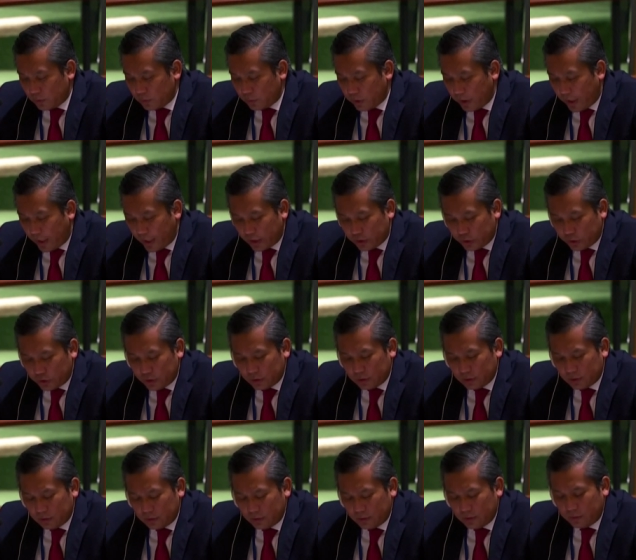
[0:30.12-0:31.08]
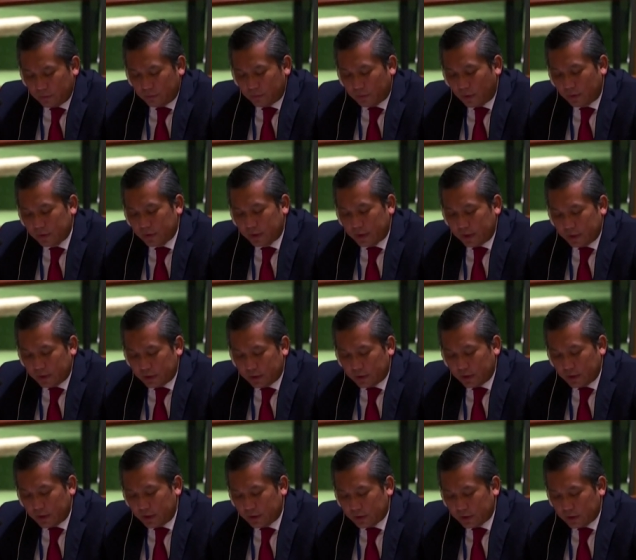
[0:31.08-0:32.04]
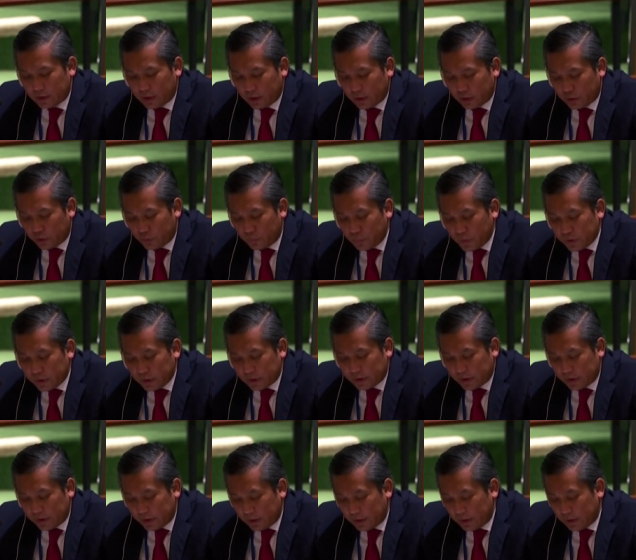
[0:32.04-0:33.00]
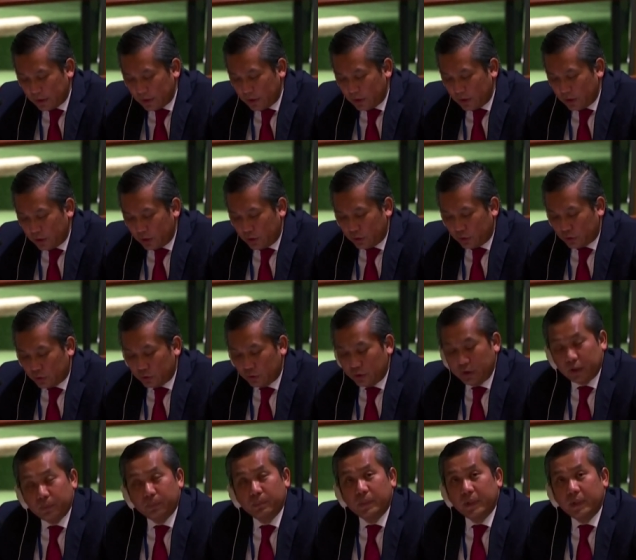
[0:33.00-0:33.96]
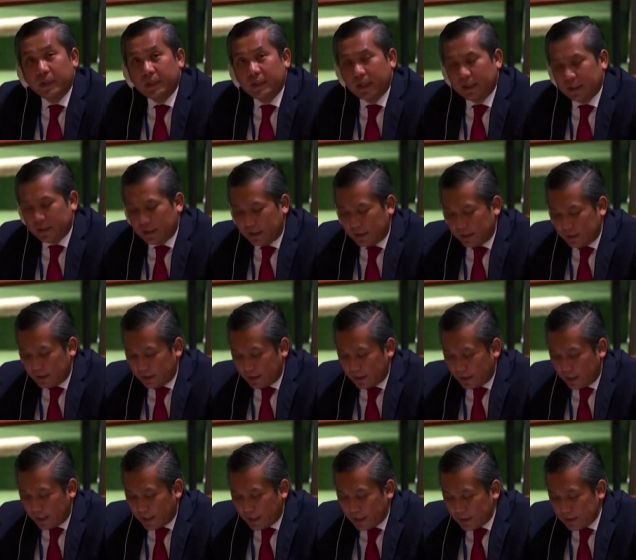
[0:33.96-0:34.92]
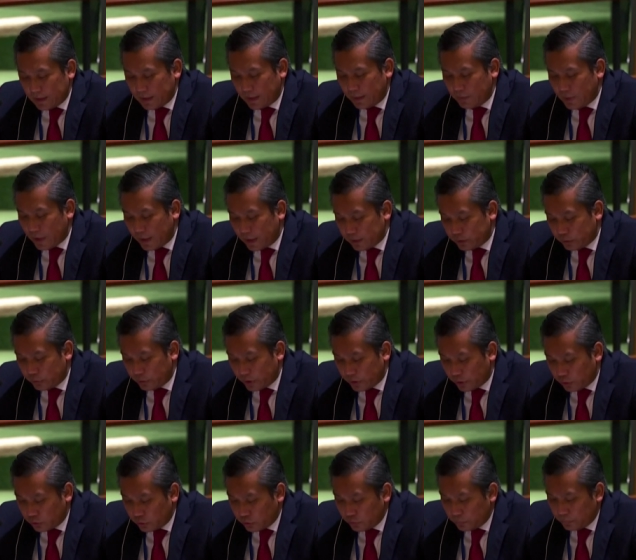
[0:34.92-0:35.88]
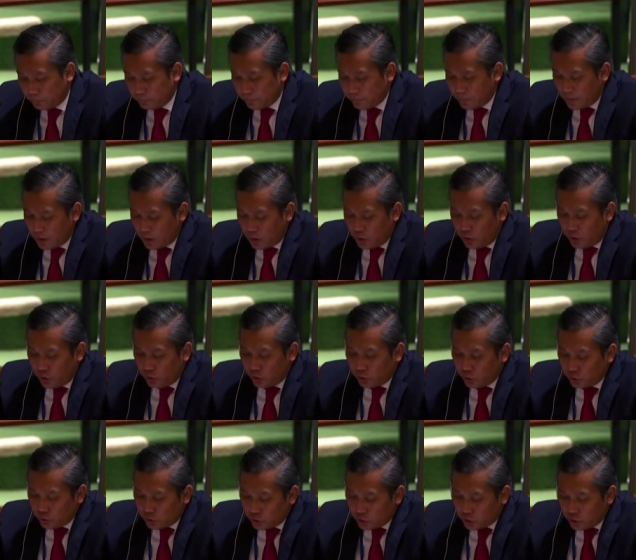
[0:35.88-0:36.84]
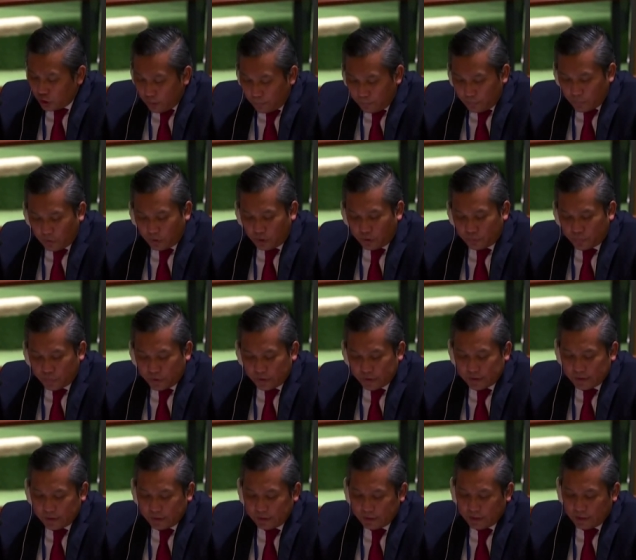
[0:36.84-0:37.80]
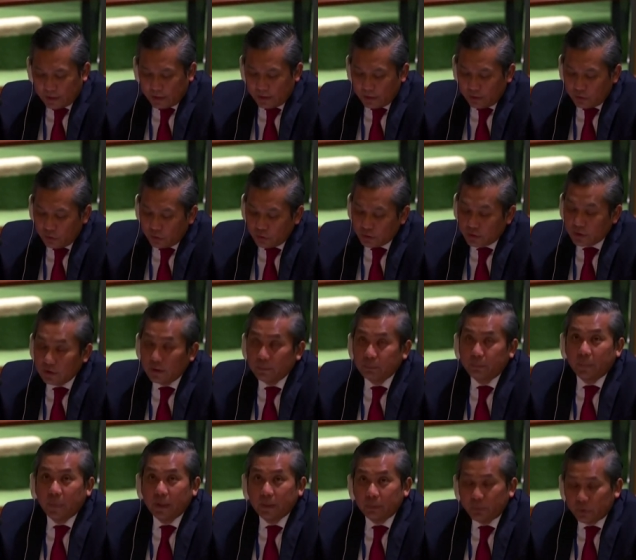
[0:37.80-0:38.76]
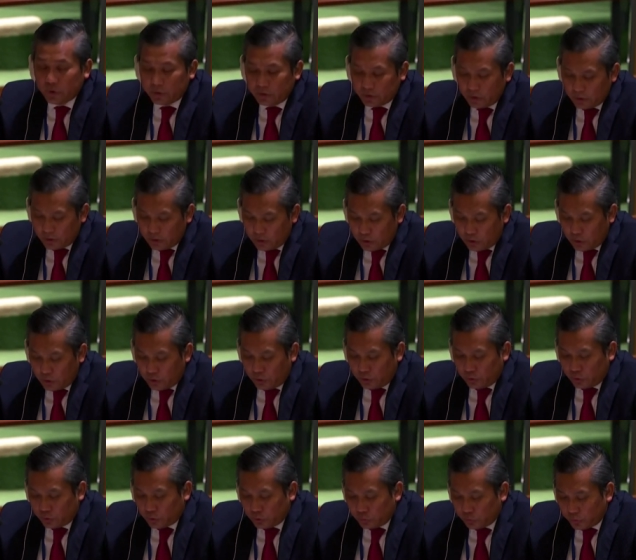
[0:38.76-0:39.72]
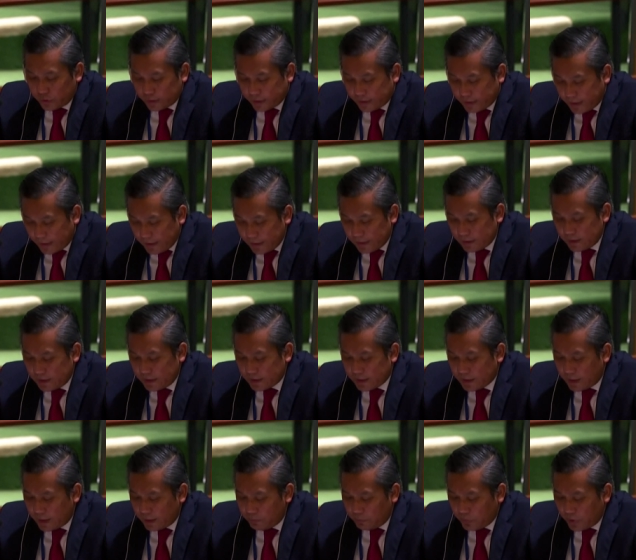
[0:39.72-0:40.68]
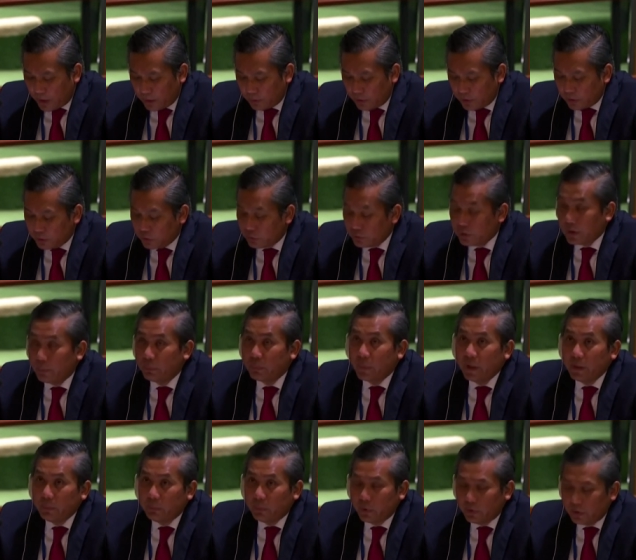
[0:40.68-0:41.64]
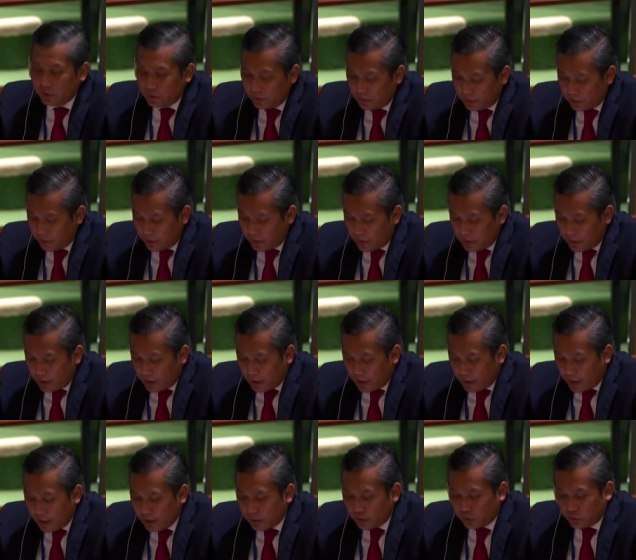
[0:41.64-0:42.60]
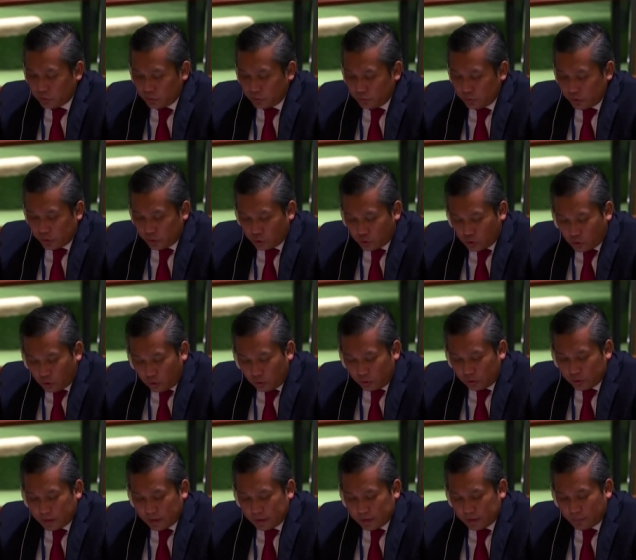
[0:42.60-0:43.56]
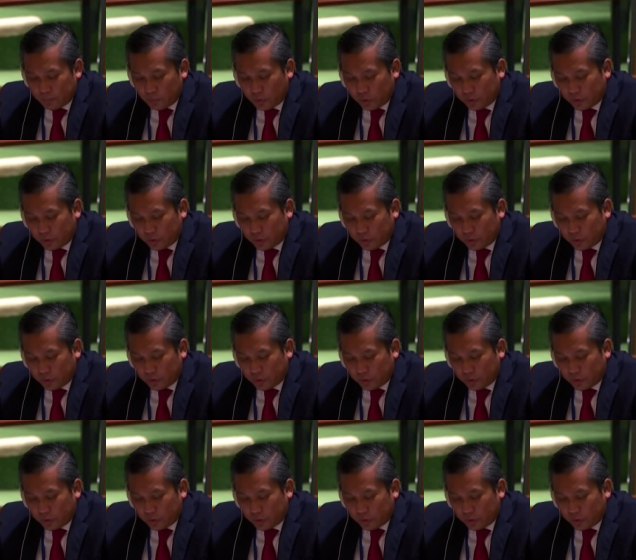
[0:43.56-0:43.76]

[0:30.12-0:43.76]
possible action from the international community to immediately end the military coup, to stop oppressing the innocent people, to return the state power to the people, and to restore the